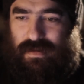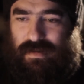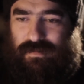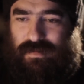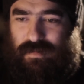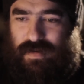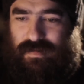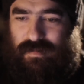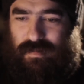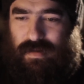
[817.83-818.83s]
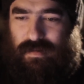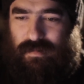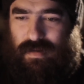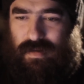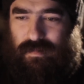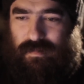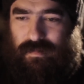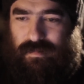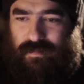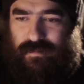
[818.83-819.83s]
some reason, my
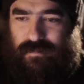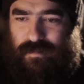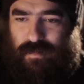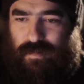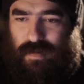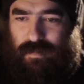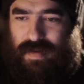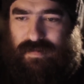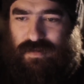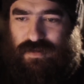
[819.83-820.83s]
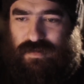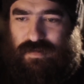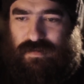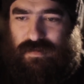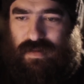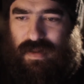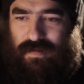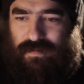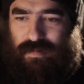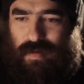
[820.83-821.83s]
messenger doesn't
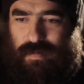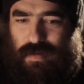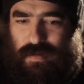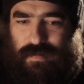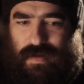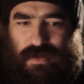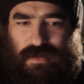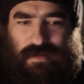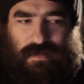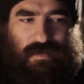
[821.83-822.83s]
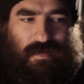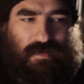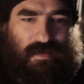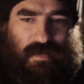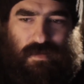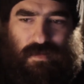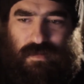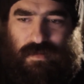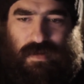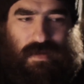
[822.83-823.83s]
have proper notifications. It doesn't tell you who's
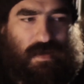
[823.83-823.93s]
online.